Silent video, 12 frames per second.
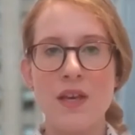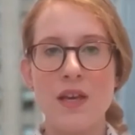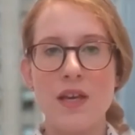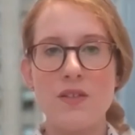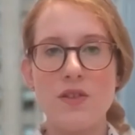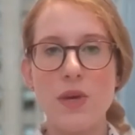
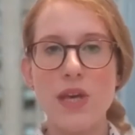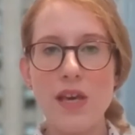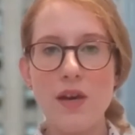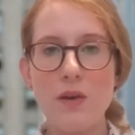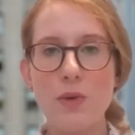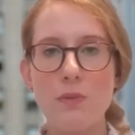And so
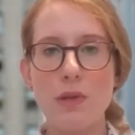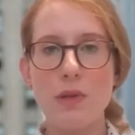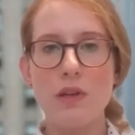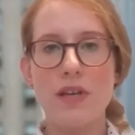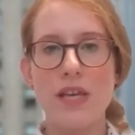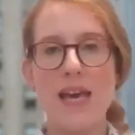here we were
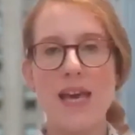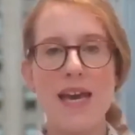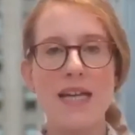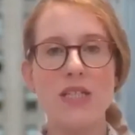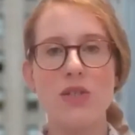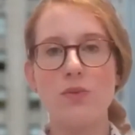looking
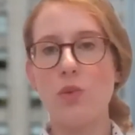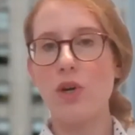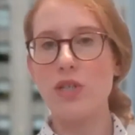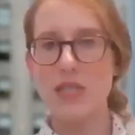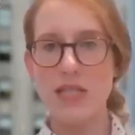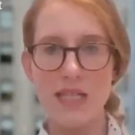at
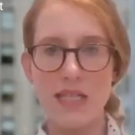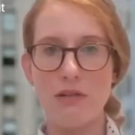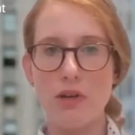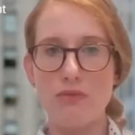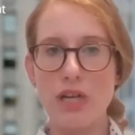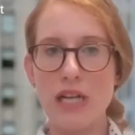what does net
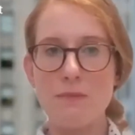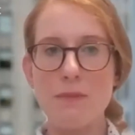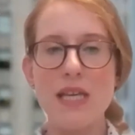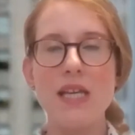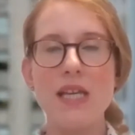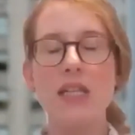zero really
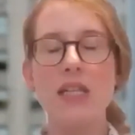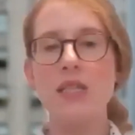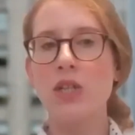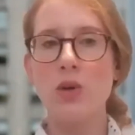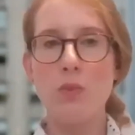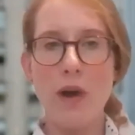
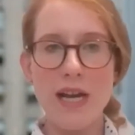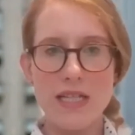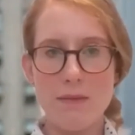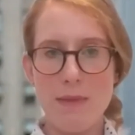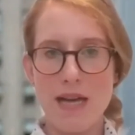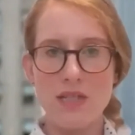mean? Why
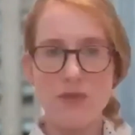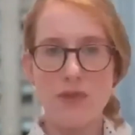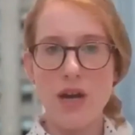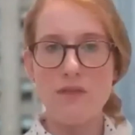does it matter for our